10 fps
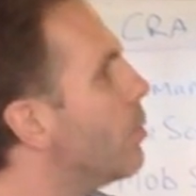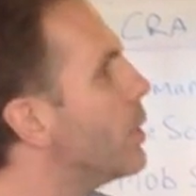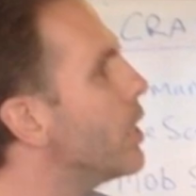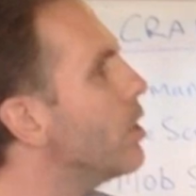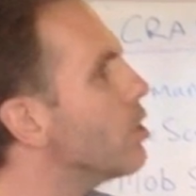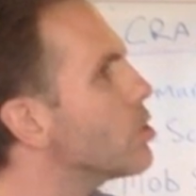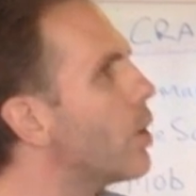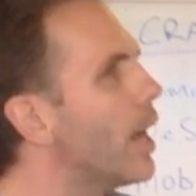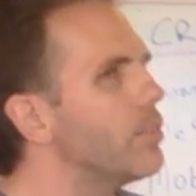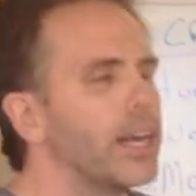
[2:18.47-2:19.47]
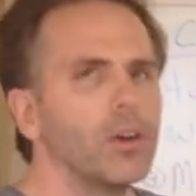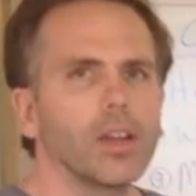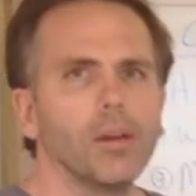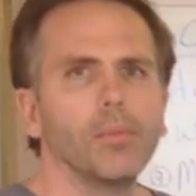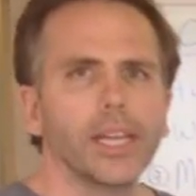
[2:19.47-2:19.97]
But you can also have an
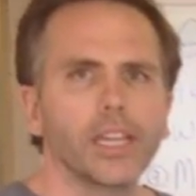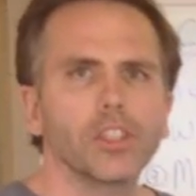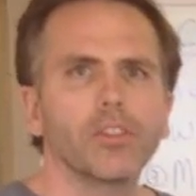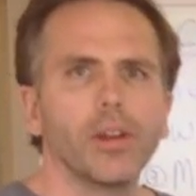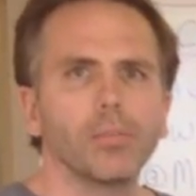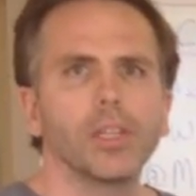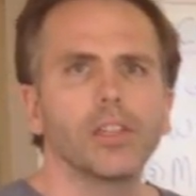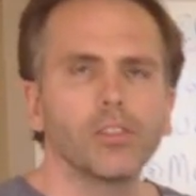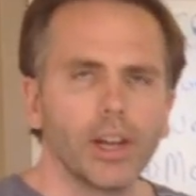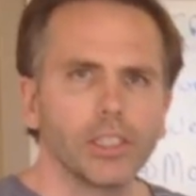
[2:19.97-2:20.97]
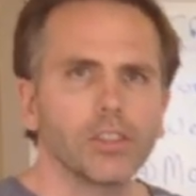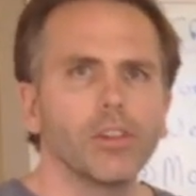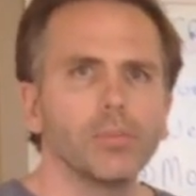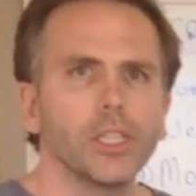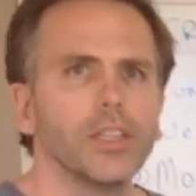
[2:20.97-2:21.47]
outcome like a script,
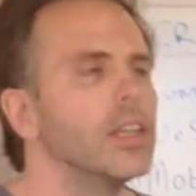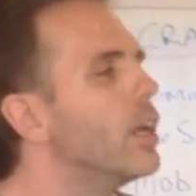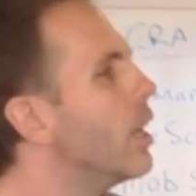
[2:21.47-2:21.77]
transcription.